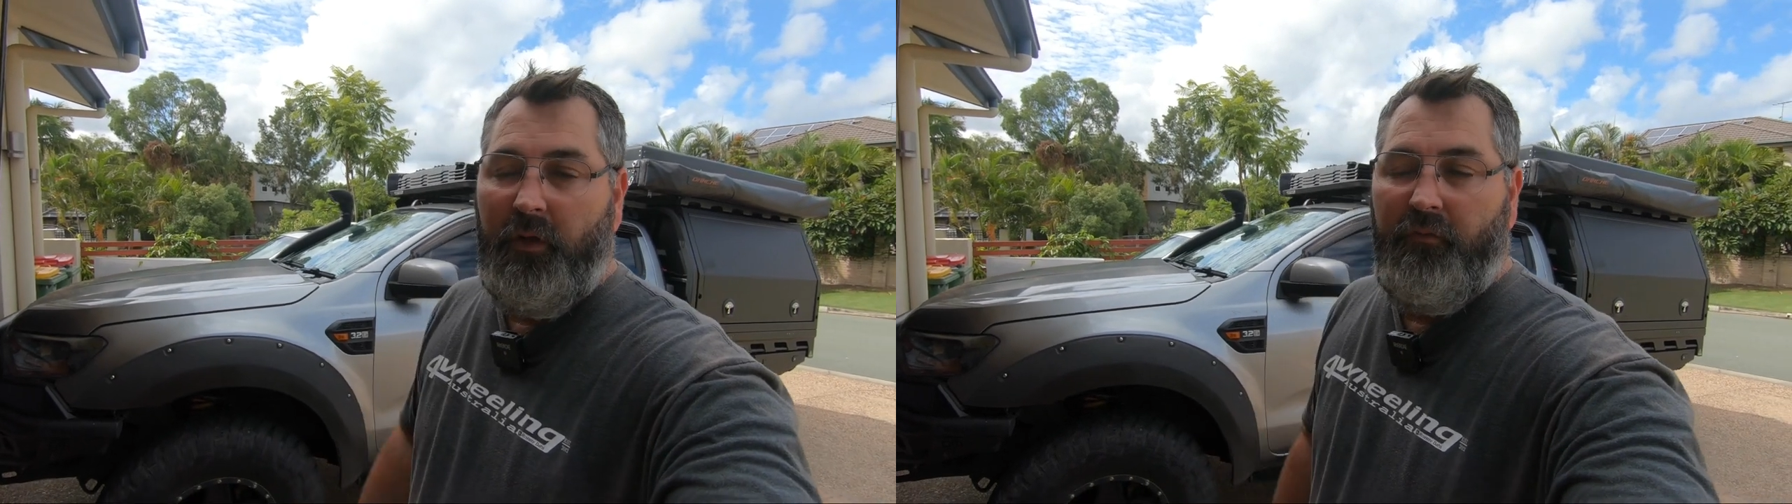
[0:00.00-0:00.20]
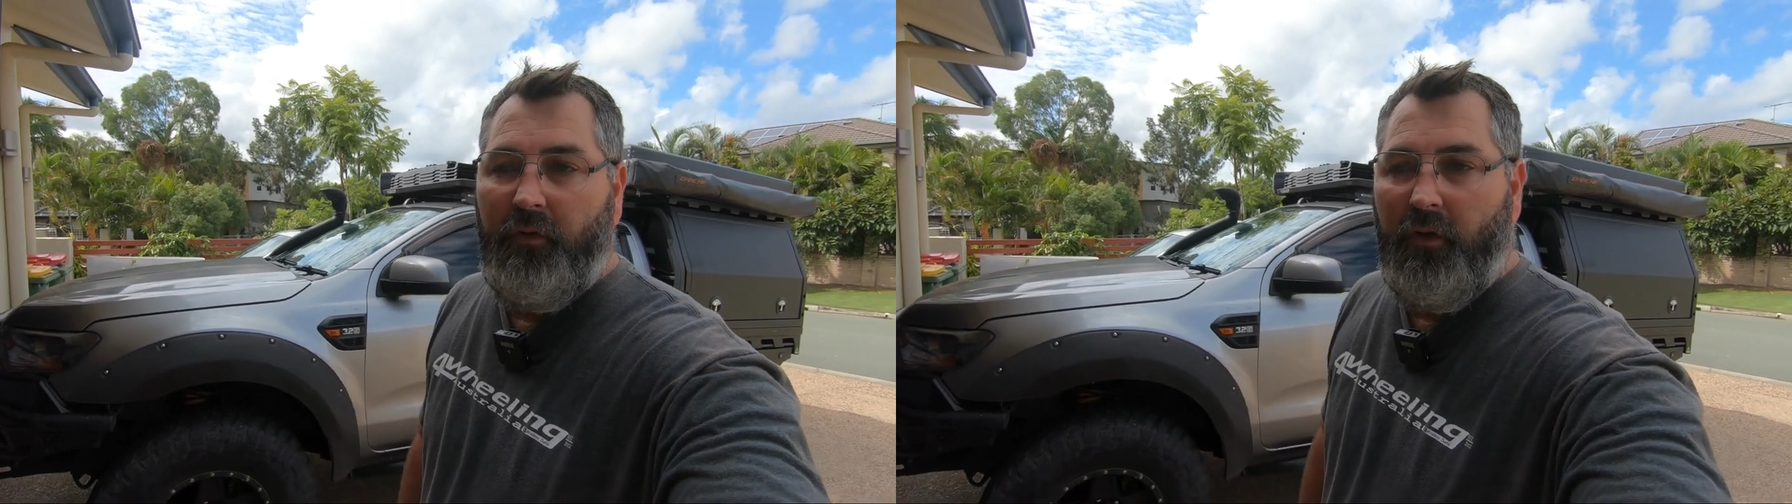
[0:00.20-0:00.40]

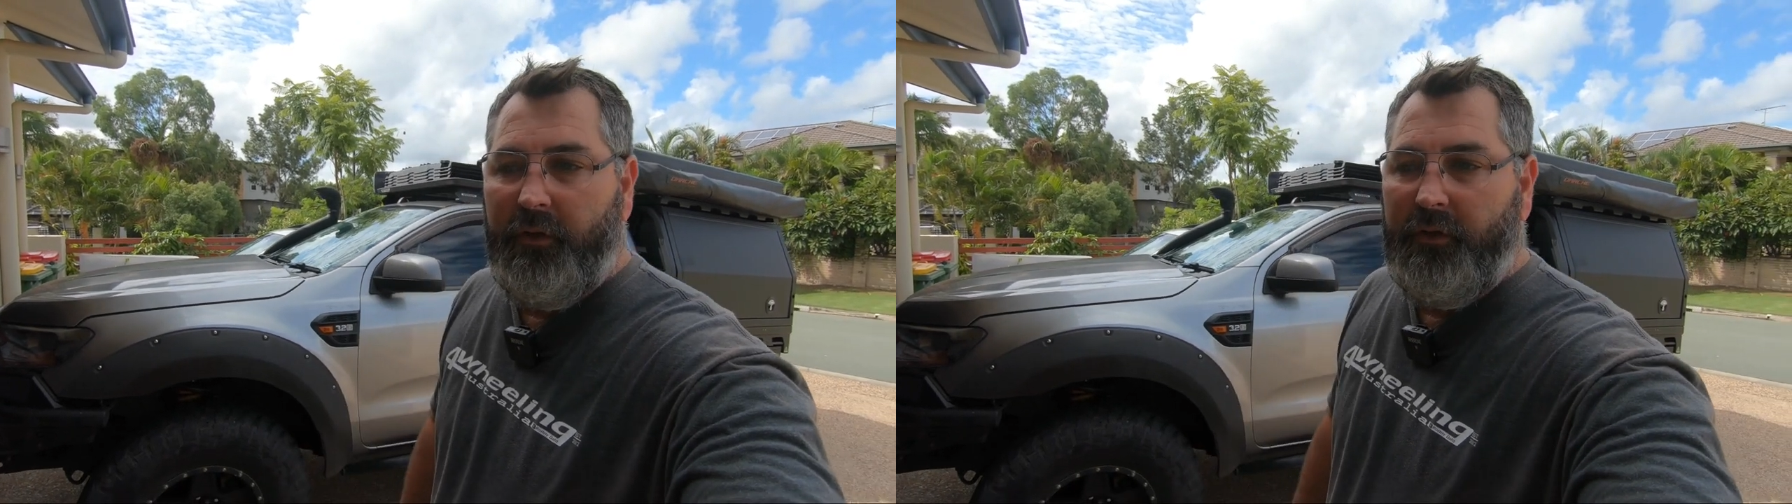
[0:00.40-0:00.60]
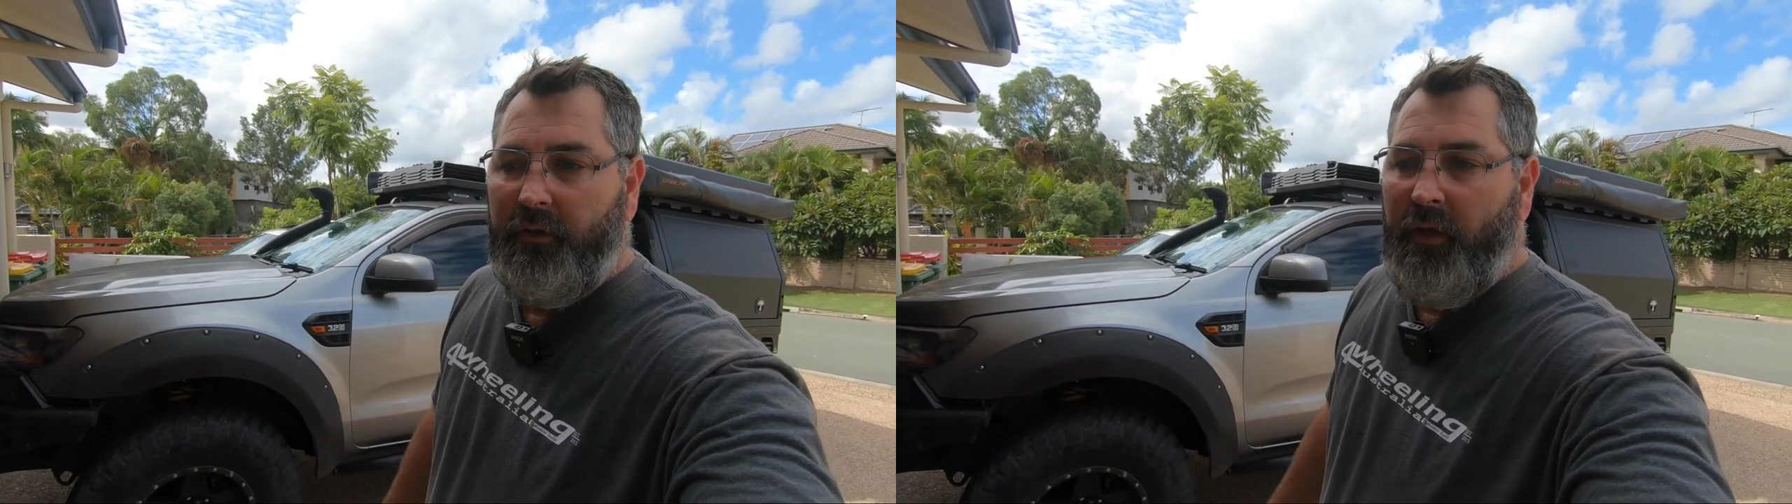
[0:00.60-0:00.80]
if you
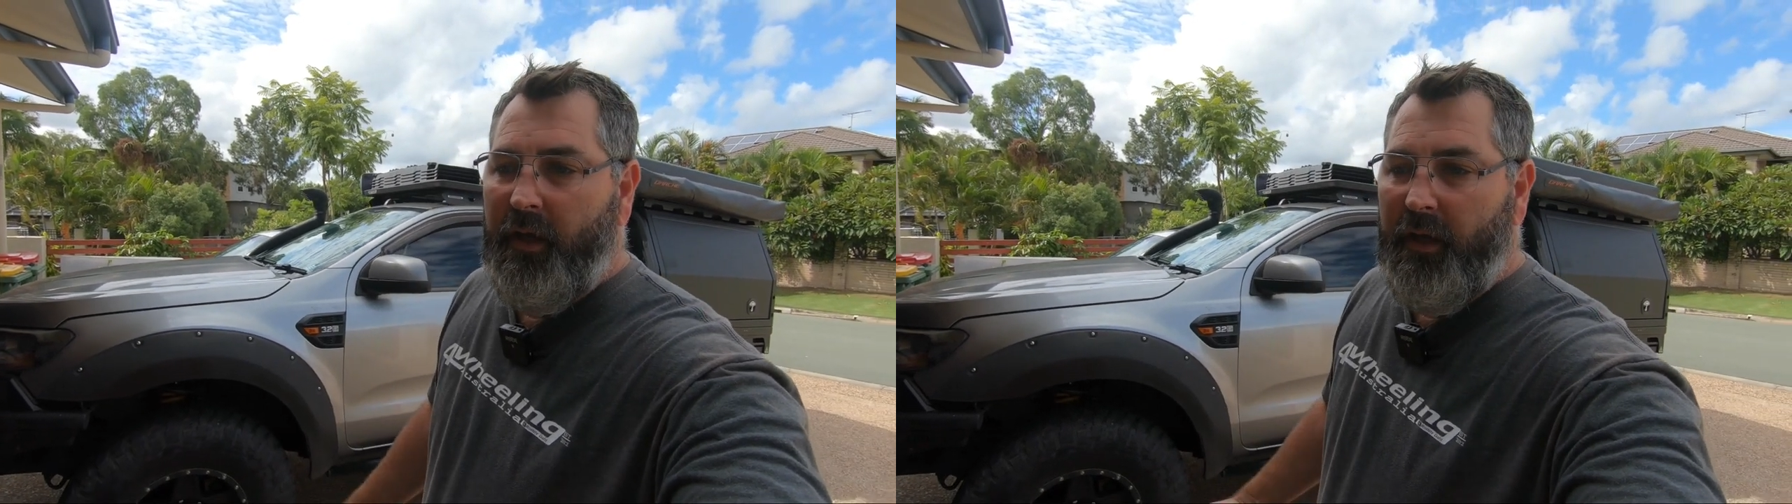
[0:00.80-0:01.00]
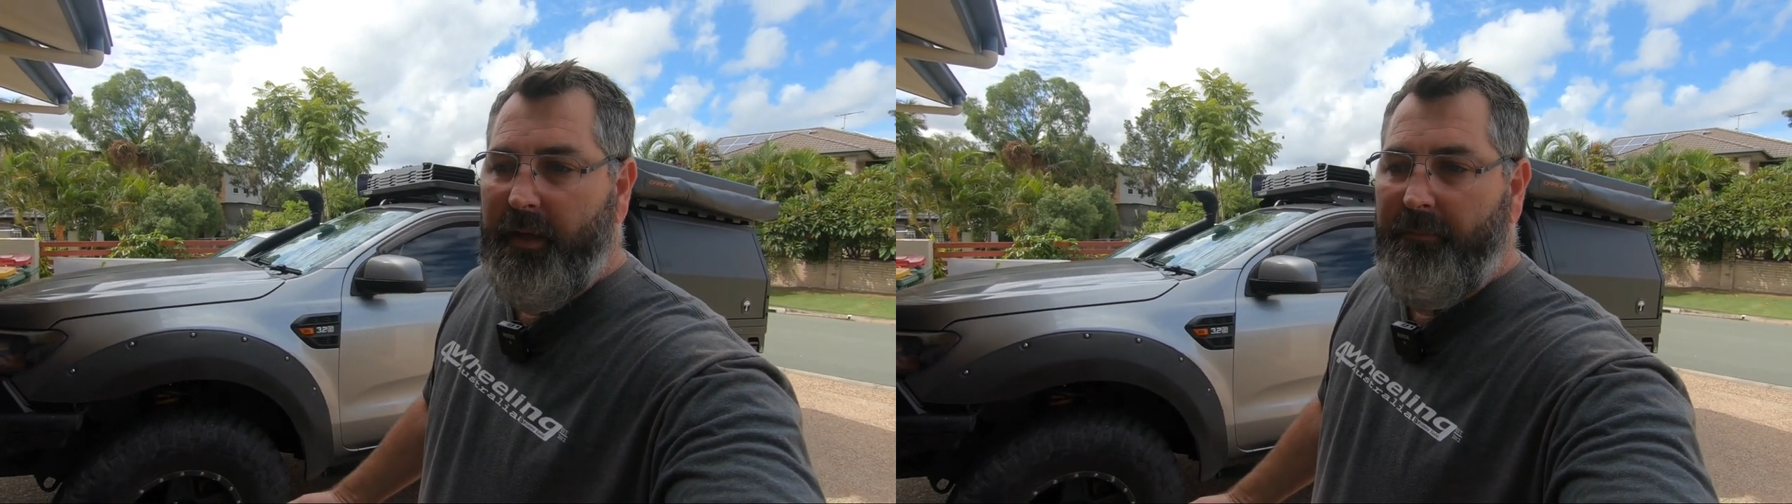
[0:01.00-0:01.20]
like it,
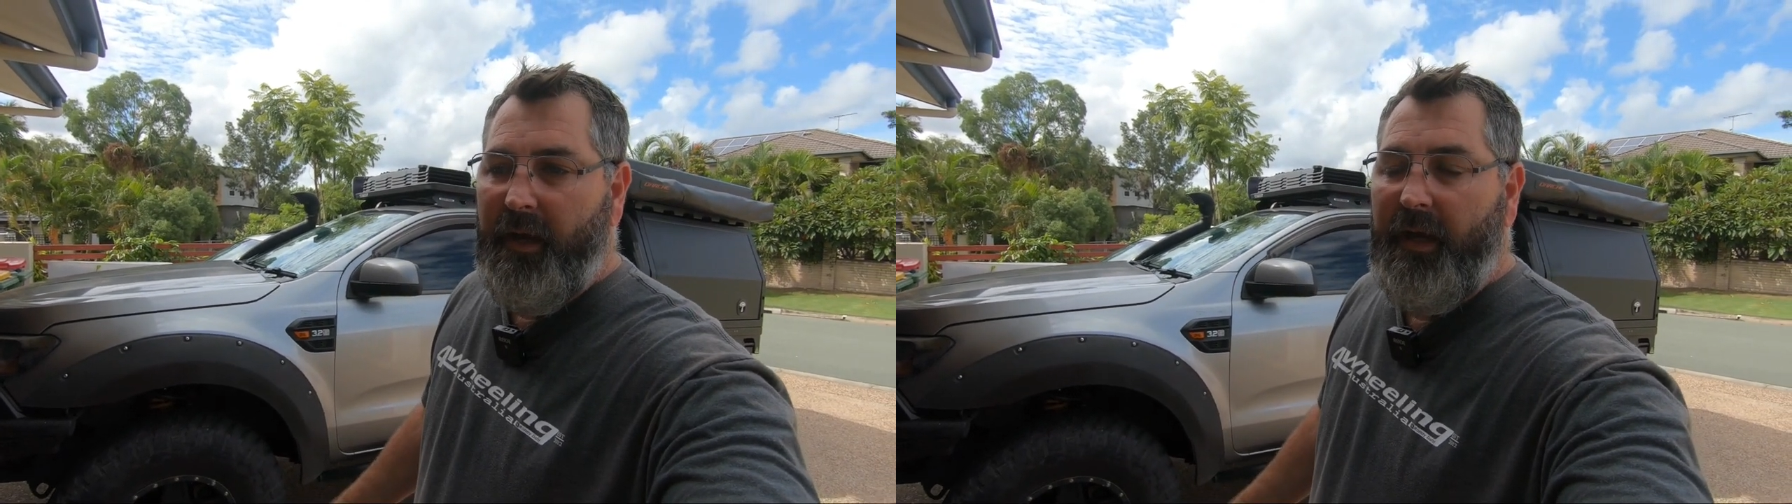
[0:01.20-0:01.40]
um,